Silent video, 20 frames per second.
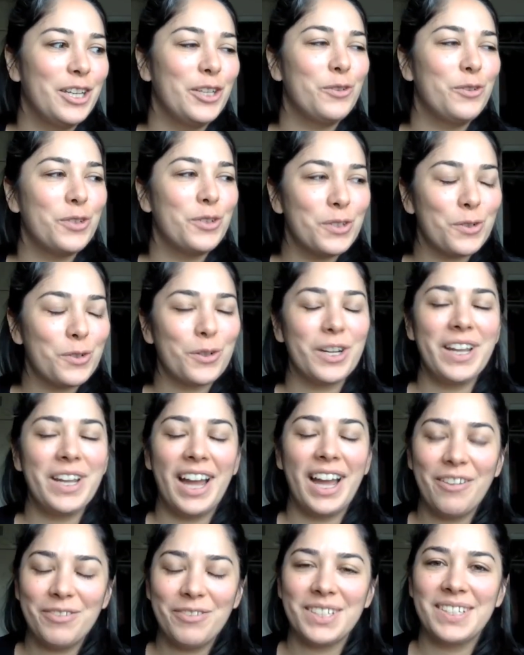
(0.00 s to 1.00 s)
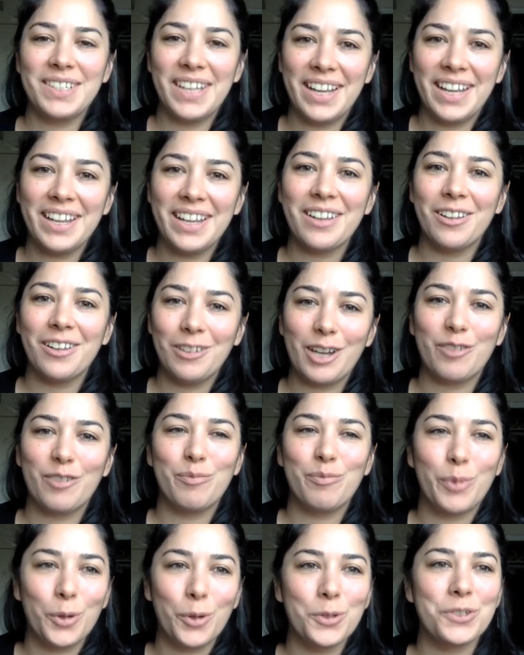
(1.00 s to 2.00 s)
you just sort of have to take a lot
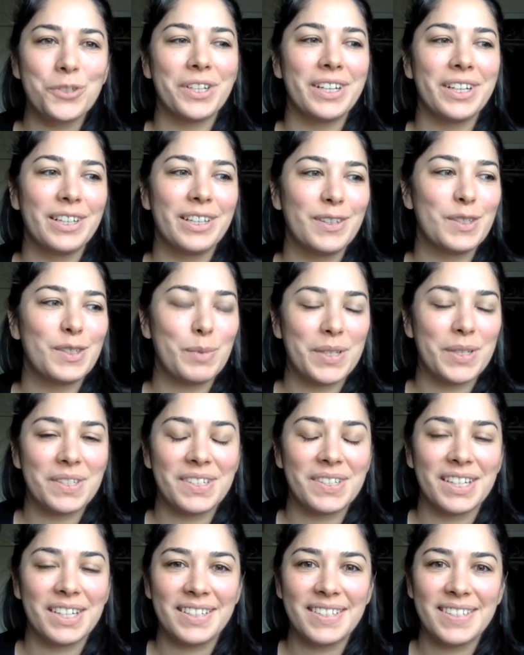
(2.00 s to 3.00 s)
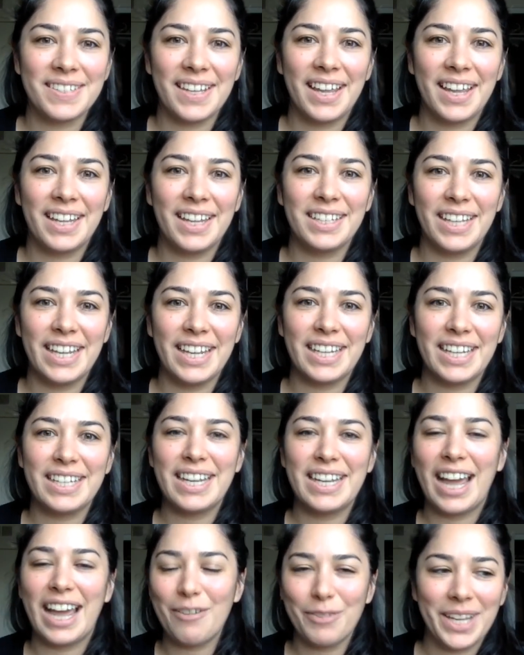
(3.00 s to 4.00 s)
of bullshit in this business and like
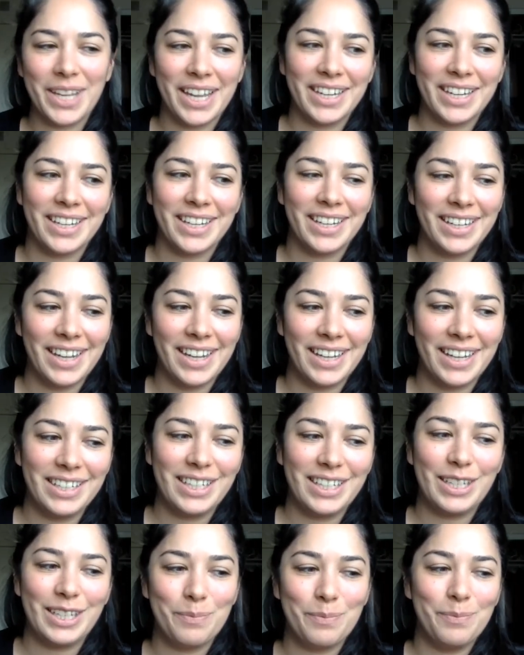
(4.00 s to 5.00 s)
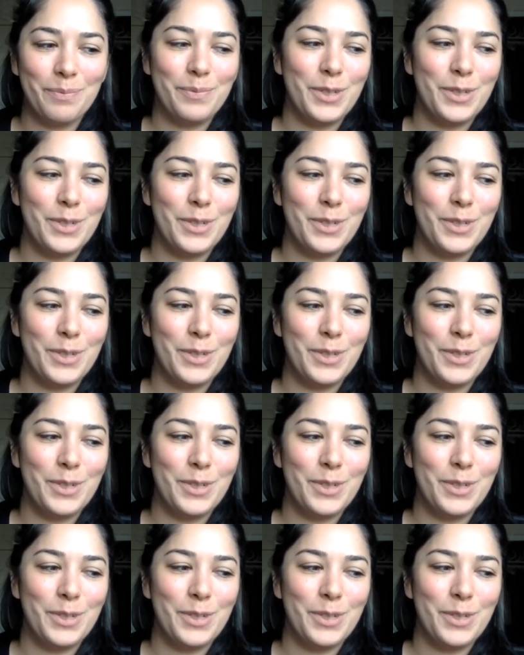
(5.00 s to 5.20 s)
navigate it and keep,